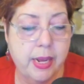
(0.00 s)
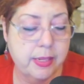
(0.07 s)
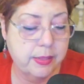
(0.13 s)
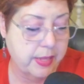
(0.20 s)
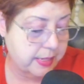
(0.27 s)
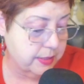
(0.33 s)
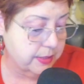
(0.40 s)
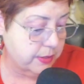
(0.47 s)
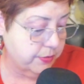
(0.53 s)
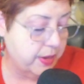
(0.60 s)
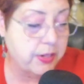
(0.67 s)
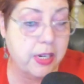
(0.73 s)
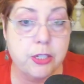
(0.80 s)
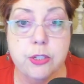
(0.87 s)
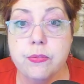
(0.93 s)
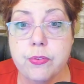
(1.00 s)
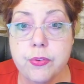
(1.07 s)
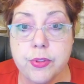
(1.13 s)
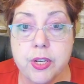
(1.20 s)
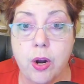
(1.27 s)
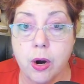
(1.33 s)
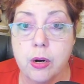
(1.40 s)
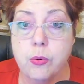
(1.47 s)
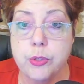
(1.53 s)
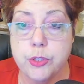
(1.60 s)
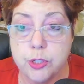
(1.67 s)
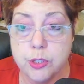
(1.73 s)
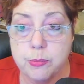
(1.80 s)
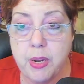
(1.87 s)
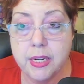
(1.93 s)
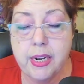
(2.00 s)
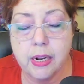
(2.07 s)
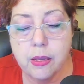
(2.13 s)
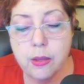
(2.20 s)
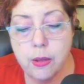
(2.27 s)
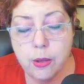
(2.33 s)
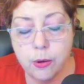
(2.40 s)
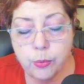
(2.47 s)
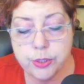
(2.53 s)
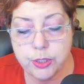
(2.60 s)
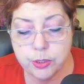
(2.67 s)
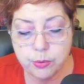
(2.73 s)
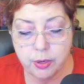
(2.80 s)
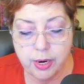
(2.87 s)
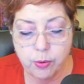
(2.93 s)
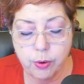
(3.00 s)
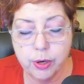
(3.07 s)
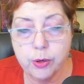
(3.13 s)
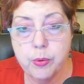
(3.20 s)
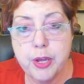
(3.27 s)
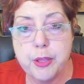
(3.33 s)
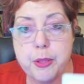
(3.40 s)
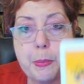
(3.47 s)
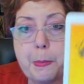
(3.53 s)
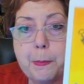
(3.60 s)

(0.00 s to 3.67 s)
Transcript: That's the foundation for the Arc, which is my deck, which is what I work with.